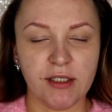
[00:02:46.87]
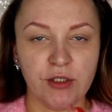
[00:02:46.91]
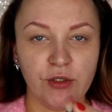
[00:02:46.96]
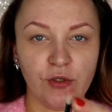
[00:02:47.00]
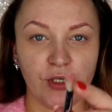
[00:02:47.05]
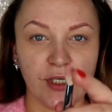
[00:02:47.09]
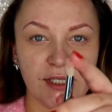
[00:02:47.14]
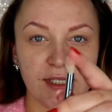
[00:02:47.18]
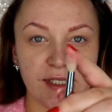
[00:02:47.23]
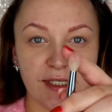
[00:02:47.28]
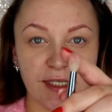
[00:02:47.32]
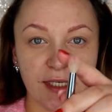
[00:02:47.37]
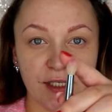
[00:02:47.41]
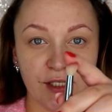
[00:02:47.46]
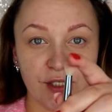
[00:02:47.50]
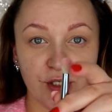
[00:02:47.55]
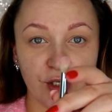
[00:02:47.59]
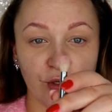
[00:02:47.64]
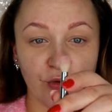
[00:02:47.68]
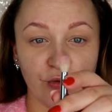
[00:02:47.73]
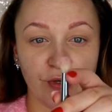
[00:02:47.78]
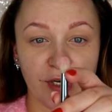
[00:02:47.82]
You can see
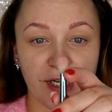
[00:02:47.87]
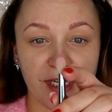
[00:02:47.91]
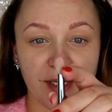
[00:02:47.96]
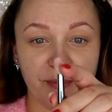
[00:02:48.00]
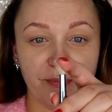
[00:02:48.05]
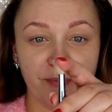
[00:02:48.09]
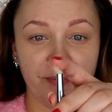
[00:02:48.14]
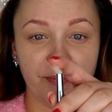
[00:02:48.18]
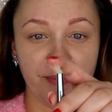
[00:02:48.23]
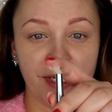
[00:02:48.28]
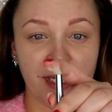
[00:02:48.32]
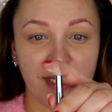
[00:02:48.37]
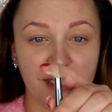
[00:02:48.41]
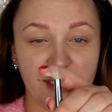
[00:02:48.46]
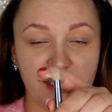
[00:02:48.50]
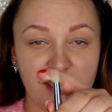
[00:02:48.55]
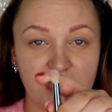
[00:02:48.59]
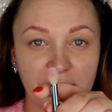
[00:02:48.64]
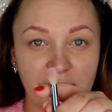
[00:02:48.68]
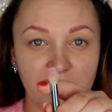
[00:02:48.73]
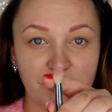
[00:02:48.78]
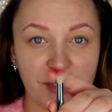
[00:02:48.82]
it's already
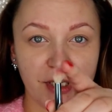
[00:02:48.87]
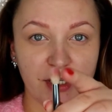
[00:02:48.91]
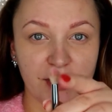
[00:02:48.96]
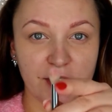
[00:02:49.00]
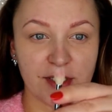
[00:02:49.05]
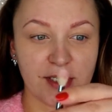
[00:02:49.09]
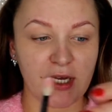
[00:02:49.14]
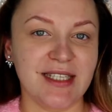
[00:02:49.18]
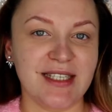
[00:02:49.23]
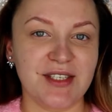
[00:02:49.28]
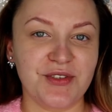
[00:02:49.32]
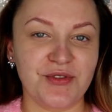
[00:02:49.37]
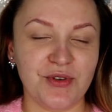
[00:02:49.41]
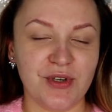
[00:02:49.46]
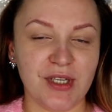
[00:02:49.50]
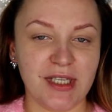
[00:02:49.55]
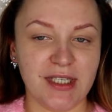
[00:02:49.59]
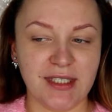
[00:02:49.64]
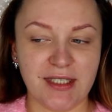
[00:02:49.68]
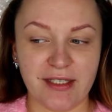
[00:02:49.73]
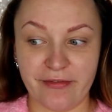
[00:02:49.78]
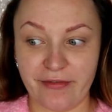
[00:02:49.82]
pinky because it's
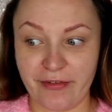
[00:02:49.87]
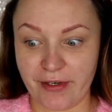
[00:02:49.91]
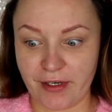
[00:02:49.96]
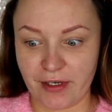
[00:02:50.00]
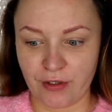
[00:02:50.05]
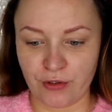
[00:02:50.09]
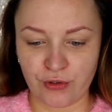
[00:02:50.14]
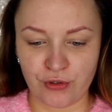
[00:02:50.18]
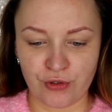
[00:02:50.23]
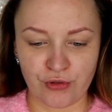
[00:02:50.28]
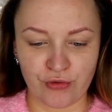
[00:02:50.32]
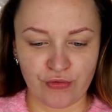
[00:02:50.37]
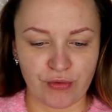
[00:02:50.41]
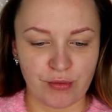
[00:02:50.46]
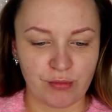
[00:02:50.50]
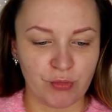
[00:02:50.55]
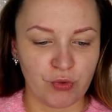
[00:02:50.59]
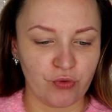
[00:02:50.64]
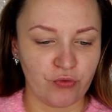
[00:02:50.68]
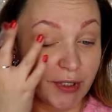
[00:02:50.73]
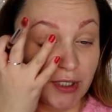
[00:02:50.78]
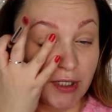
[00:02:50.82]
really difficult to
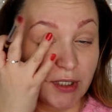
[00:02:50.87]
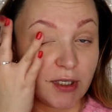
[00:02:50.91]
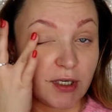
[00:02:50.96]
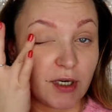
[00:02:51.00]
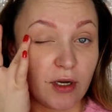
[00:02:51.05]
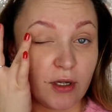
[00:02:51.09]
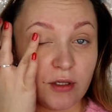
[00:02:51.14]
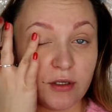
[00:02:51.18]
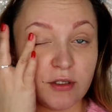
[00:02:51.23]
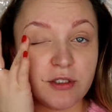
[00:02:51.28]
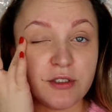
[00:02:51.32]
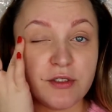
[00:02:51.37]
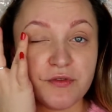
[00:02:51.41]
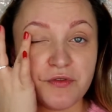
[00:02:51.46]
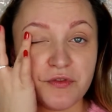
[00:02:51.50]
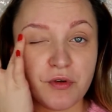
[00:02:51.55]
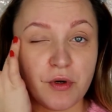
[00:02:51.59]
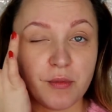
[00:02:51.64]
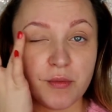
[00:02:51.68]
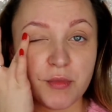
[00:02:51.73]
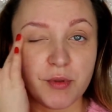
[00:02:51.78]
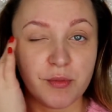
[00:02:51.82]
remove pink colors
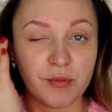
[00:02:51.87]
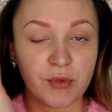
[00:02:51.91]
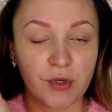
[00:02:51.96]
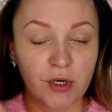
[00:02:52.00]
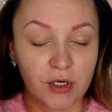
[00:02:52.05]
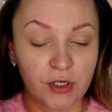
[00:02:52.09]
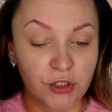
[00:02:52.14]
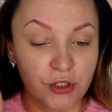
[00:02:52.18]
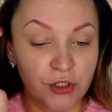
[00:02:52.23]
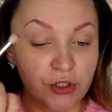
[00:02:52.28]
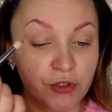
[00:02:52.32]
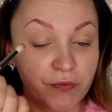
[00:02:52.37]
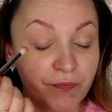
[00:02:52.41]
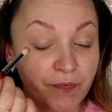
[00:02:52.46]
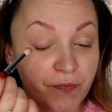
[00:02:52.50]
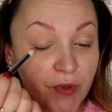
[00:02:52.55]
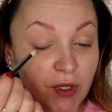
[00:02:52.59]
from the brush.